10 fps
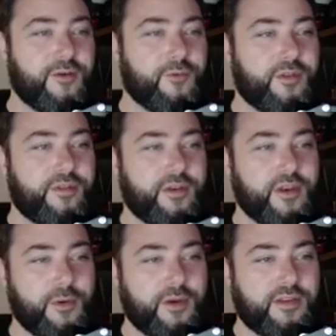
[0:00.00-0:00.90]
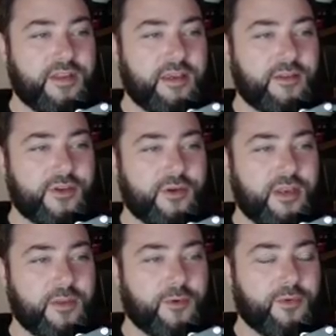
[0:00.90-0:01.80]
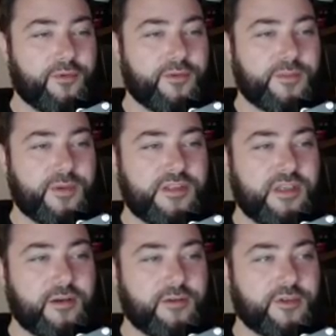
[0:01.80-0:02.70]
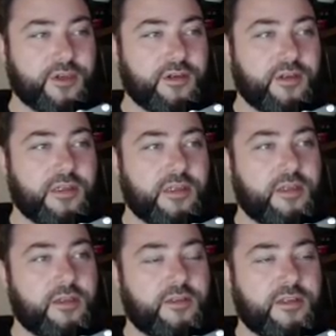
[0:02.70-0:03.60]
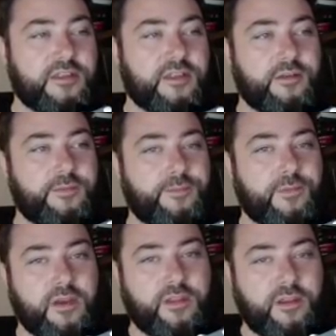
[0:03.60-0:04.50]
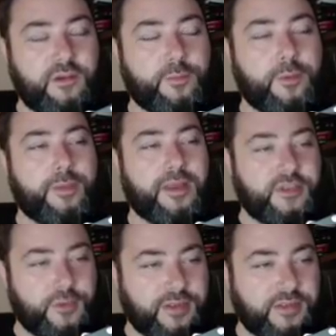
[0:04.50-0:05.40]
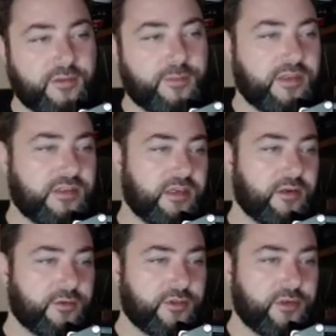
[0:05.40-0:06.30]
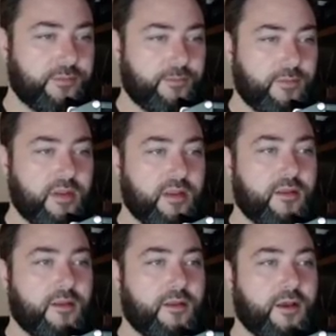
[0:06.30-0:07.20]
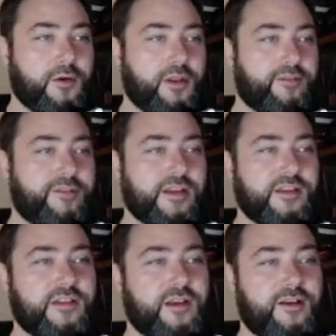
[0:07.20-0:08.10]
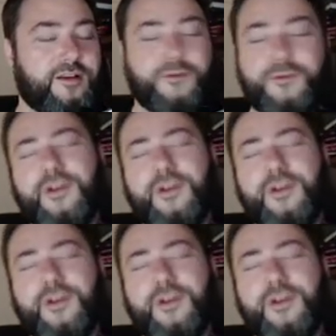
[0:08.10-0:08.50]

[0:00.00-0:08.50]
with no one can take a joke anymore with all this PC culture? Dustin, I think you're perpetuating the PC culture. Oh, I love this. Oh,